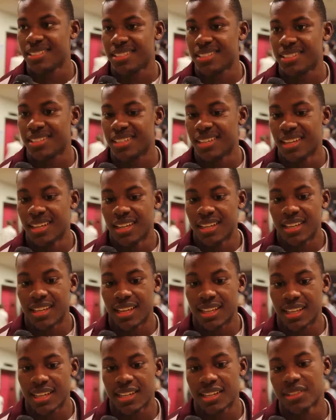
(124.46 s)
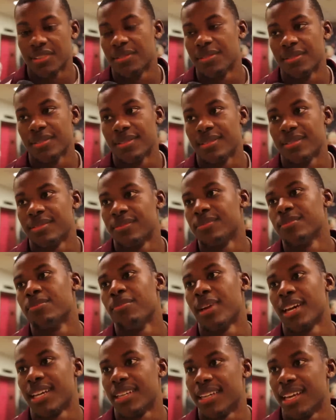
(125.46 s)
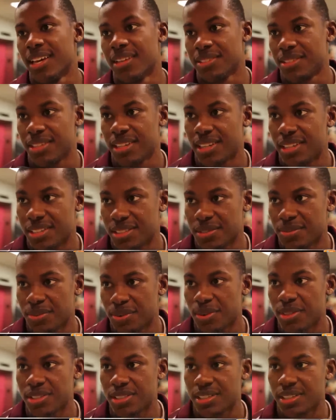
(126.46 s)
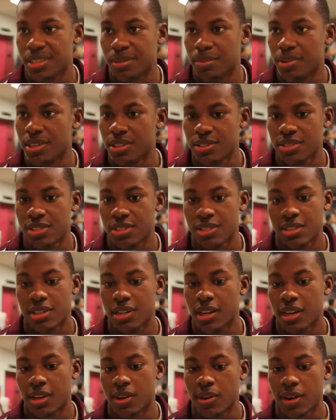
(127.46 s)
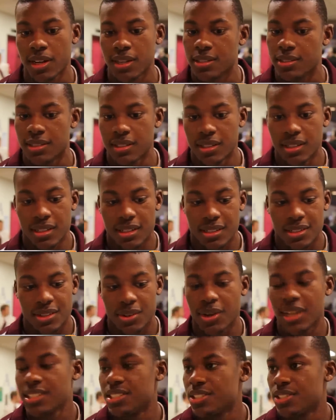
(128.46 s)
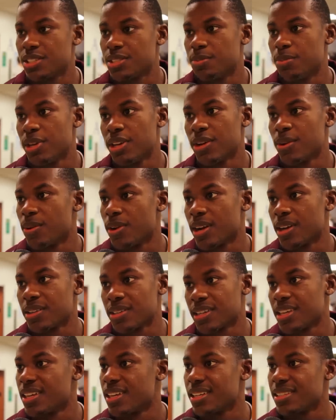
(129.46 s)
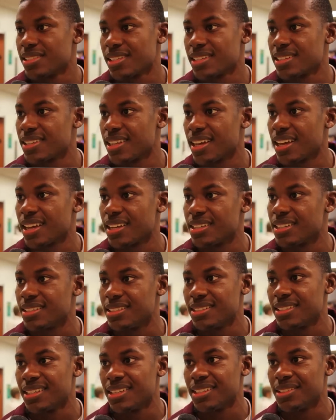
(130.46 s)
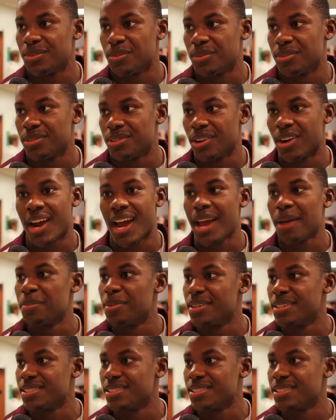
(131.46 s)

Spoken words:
and yeah, they couldn't make it downstairs, unfortunately. But it was just a great to just be around kids like that are happy to